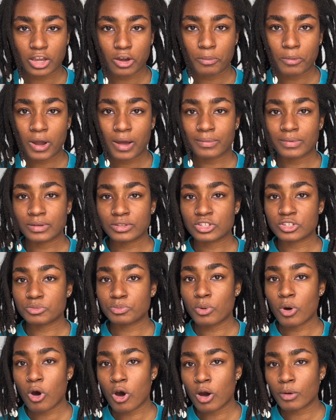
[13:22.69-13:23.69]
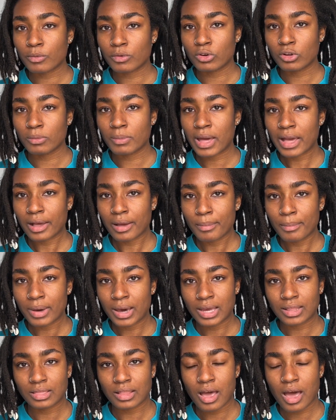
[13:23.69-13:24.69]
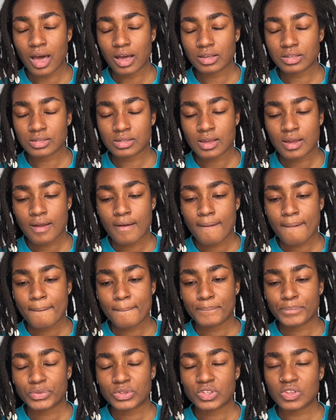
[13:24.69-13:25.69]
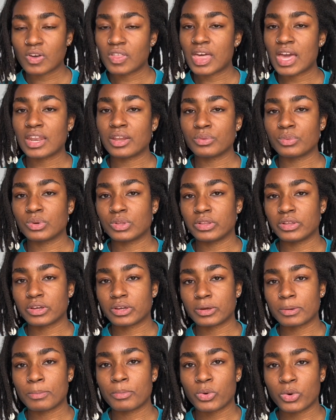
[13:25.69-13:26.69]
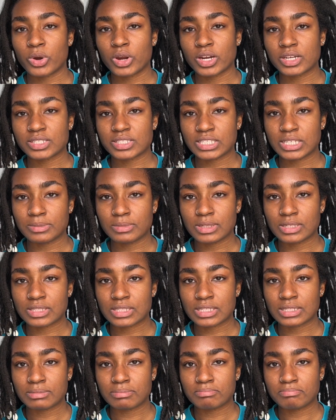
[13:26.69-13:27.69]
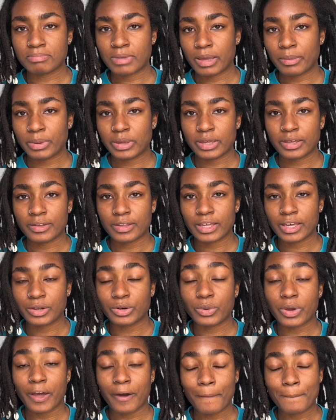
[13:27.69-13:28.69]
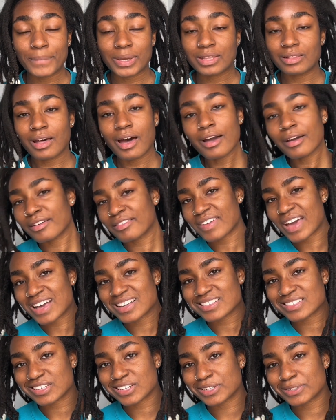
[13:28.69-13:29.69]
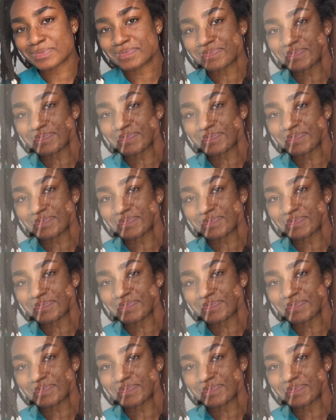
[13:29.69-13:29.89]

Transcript: I'll probably just palm roll my combined locks so that it will look more seamless and maybe it'll help it lock faster.